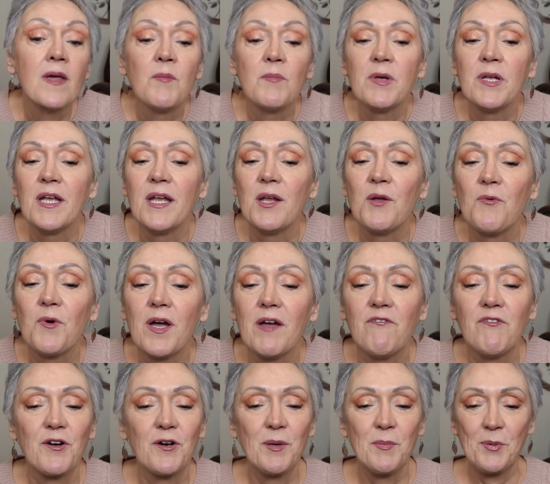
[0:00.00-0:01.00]
But anyway,
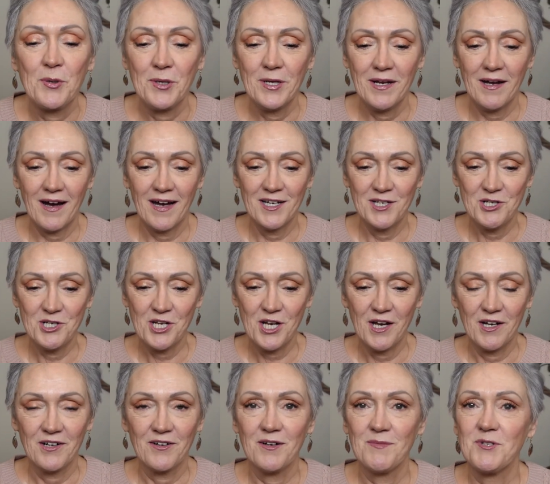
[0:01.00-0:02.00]
very pretty
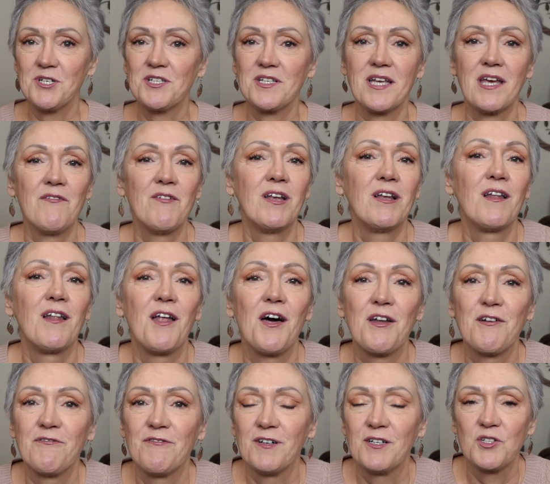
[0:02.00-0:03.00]
eyeshadow. I'm just having a lot
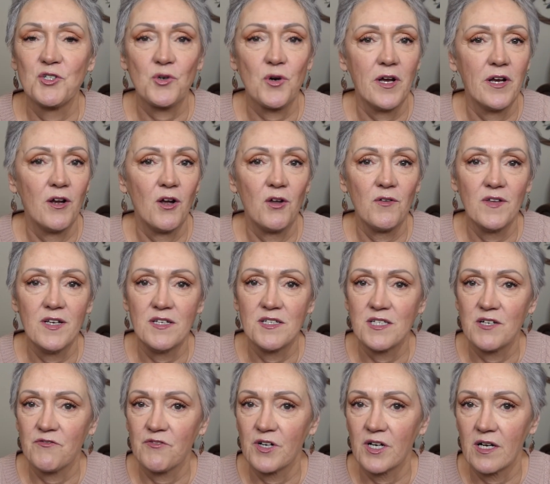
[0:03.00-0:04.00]
of fun trying all these
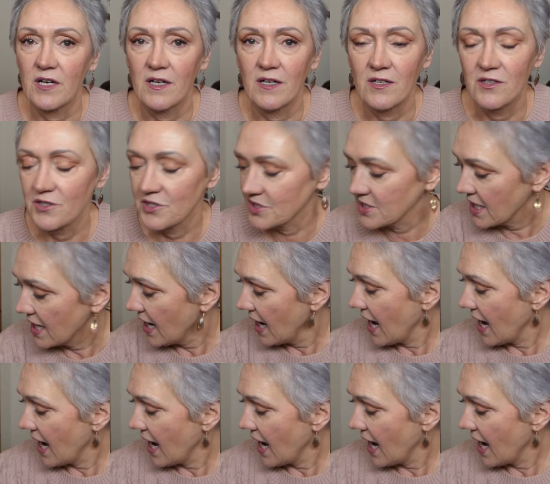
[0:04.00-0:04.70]
different colors.